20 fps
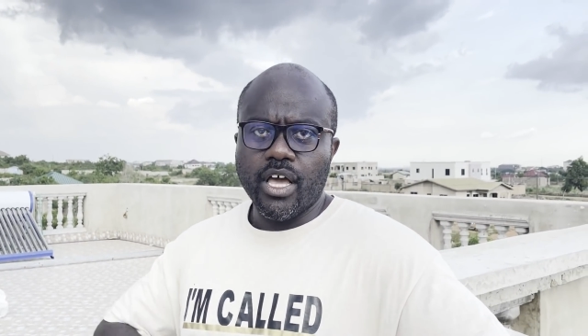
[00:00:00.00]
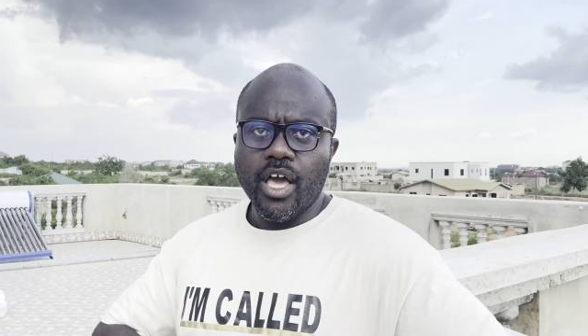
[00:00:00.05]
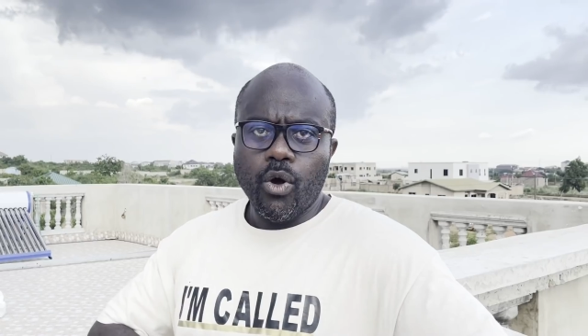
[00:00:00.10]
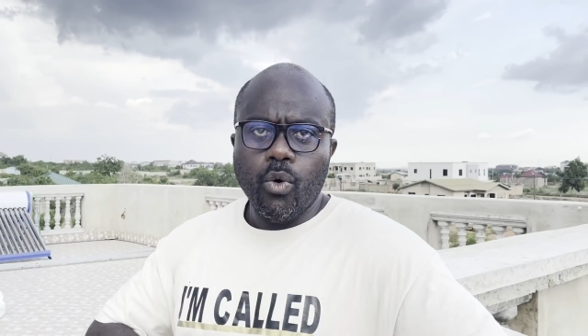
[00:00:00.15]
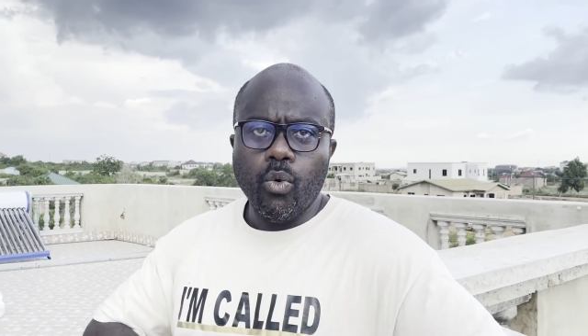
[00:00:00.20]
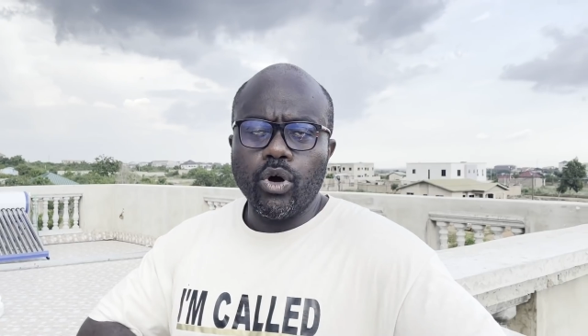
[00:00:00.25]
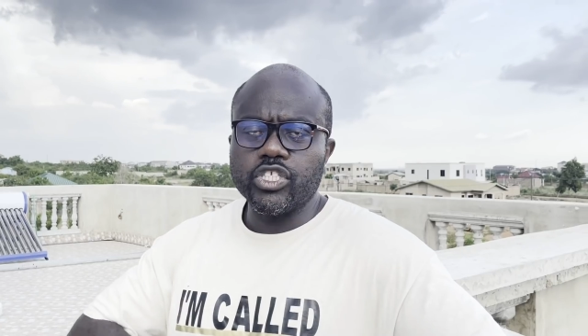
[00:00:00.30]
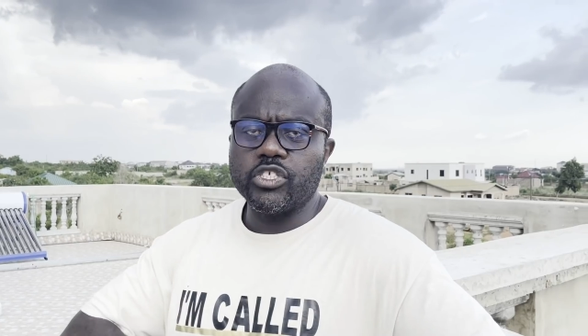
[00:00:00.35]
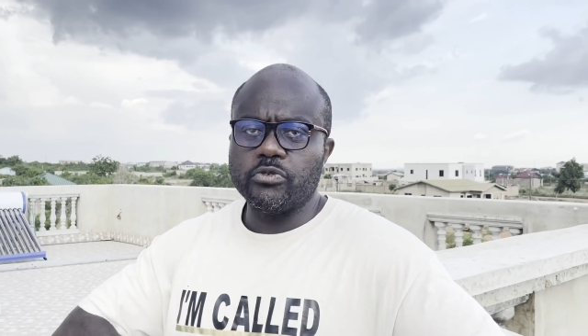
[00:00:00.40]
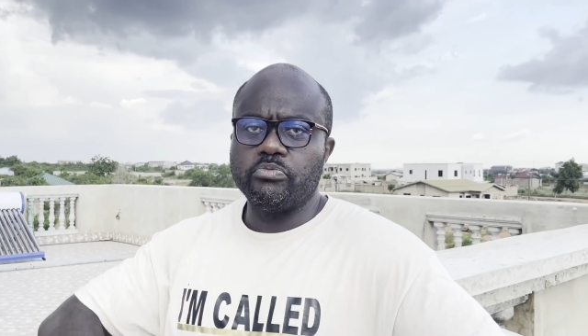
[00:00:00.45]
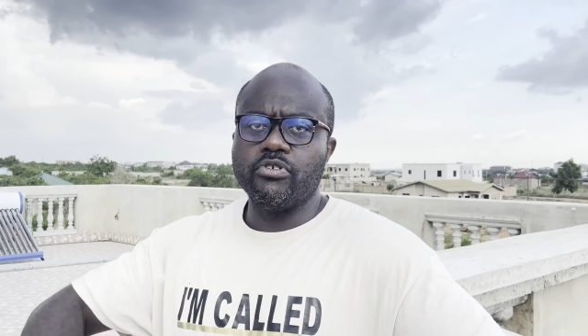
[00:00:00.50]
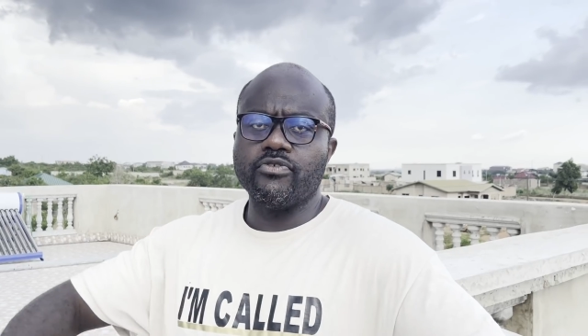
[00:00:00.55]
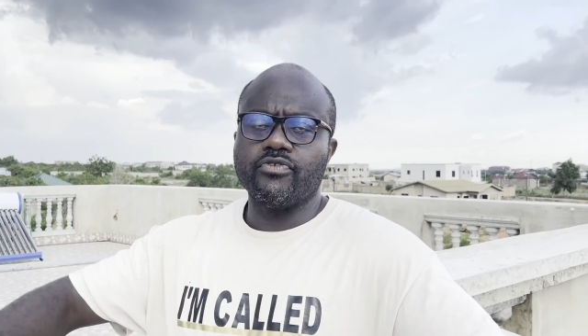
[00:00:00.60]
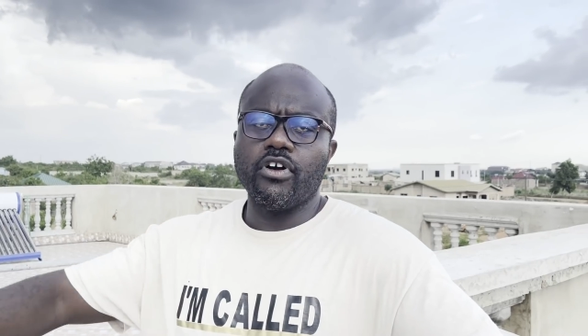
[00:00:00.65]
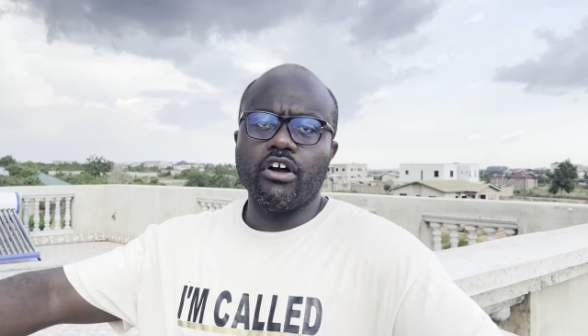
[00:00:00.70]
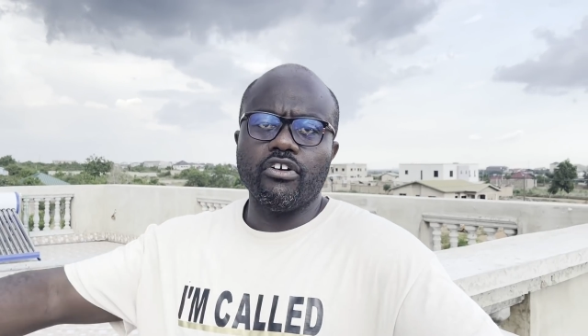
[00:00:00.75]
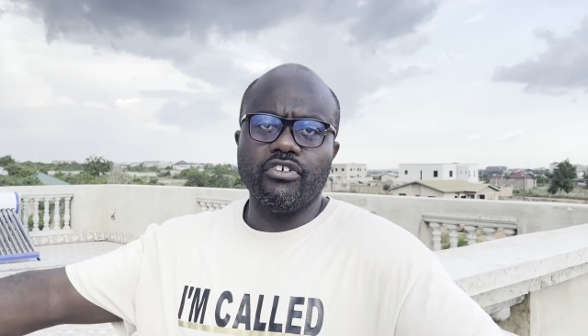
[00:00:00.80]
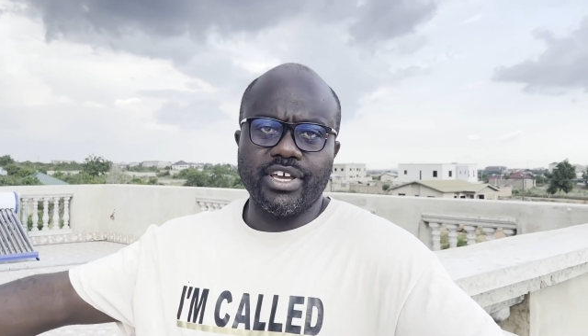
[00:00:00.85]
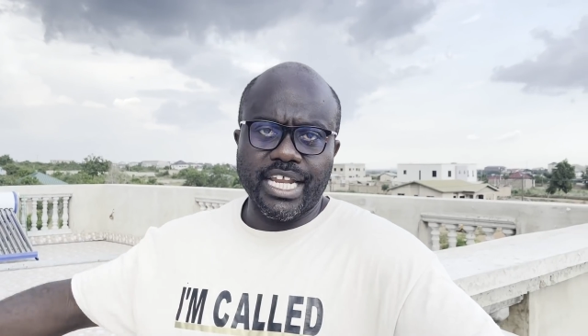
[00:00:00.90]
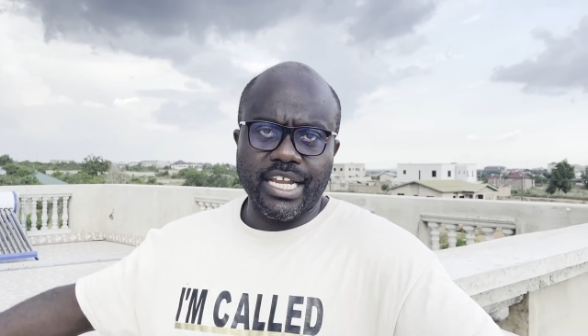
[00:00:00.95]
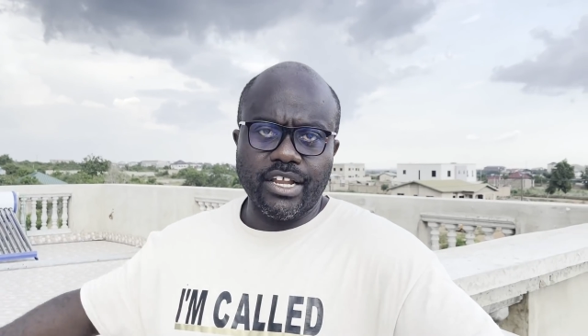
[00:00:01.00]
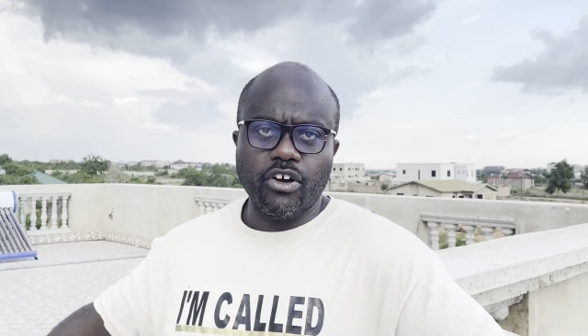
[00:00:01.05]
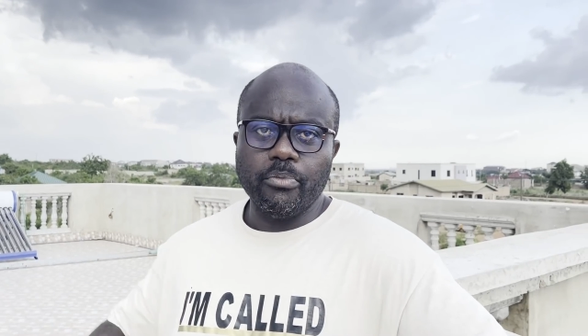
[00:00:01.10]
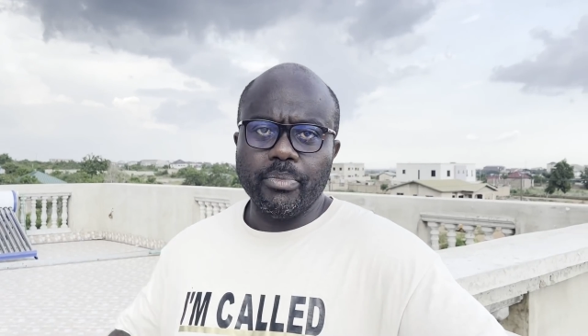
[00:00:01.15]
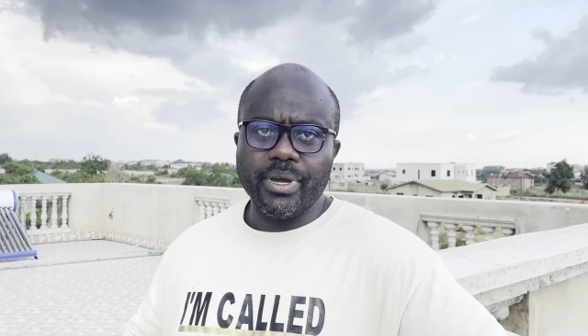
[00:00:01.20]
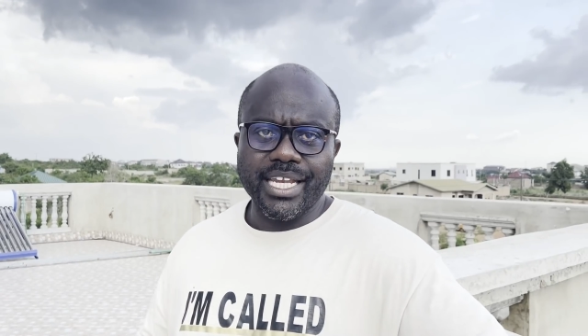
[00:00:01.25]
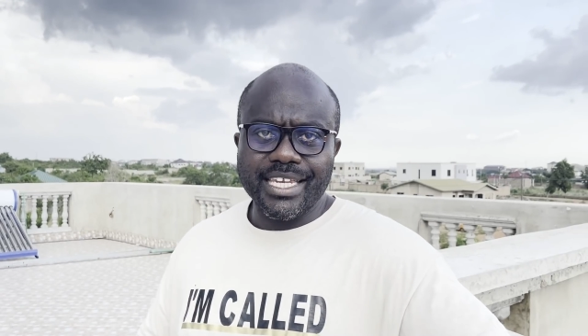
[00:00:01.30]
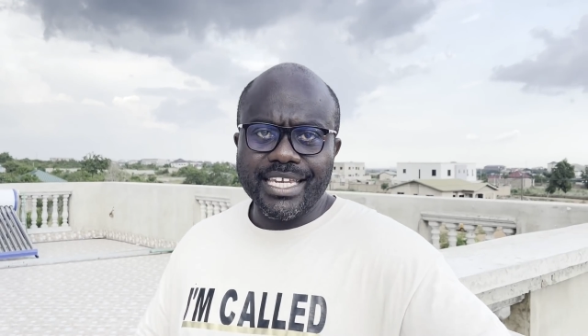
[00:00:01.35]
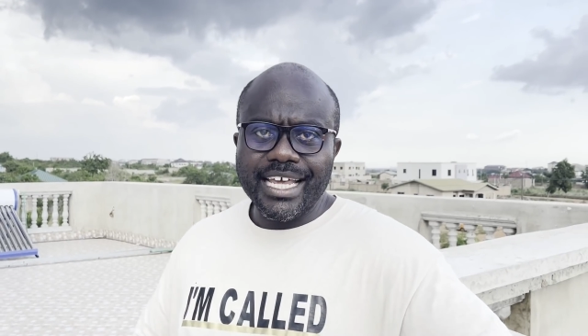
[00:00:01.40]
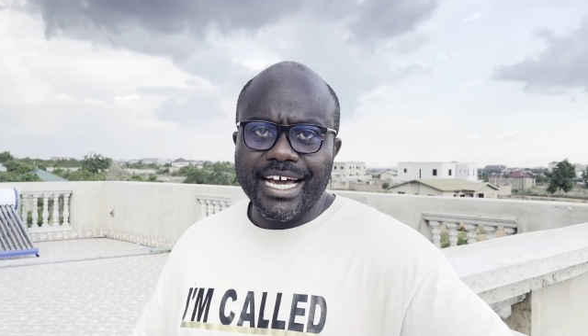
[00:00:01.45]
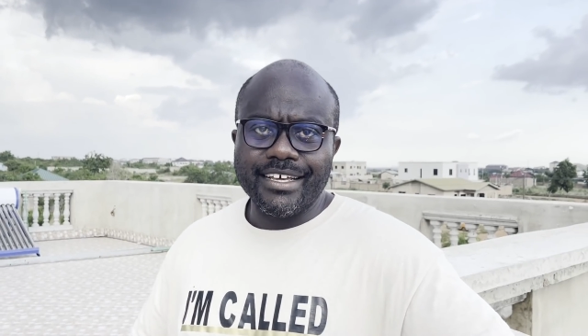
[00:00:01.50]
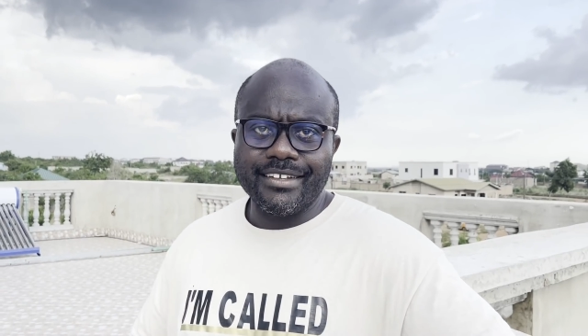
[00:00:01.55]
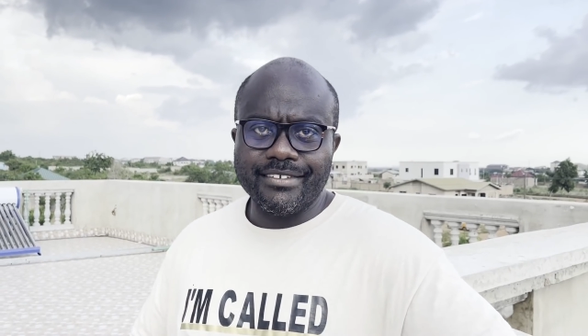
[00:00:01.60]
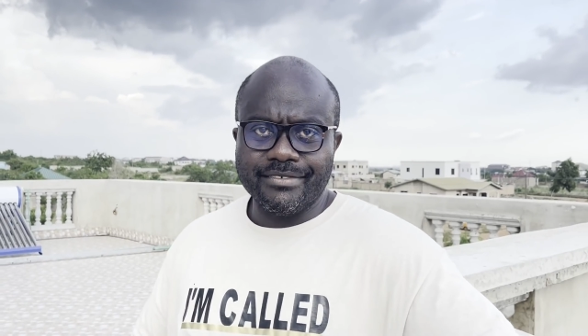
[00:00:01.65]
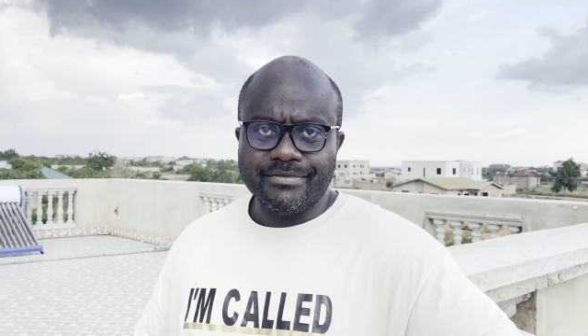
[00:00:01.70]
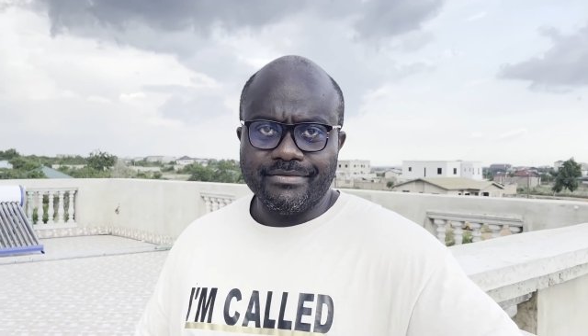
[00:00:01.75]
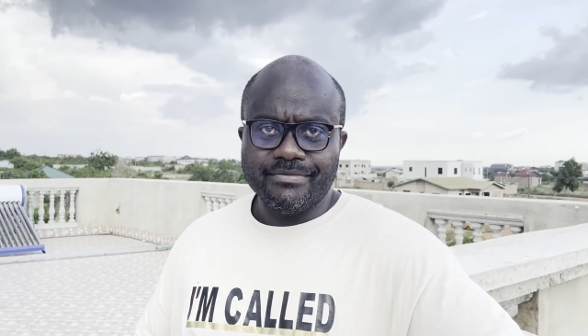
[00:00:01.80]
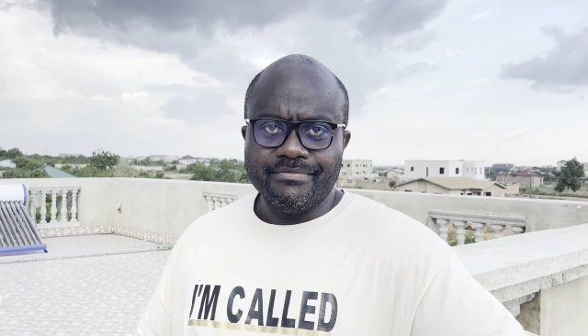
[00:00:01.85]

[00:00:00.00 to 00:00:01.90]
waterproof concrete had all been done